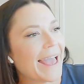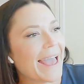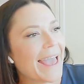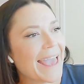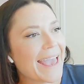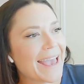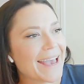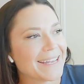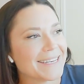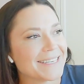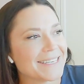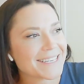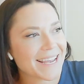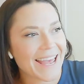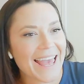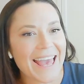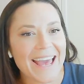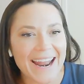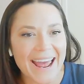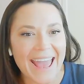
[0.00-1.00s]
And
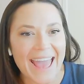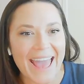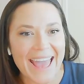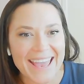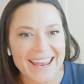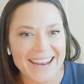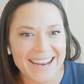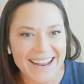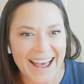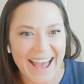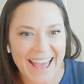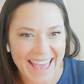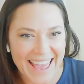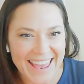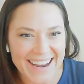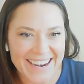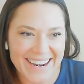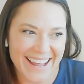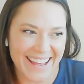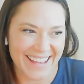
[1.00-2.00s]
I
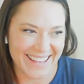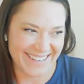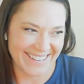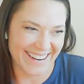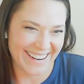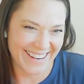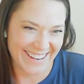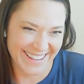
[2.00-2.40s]
hated it.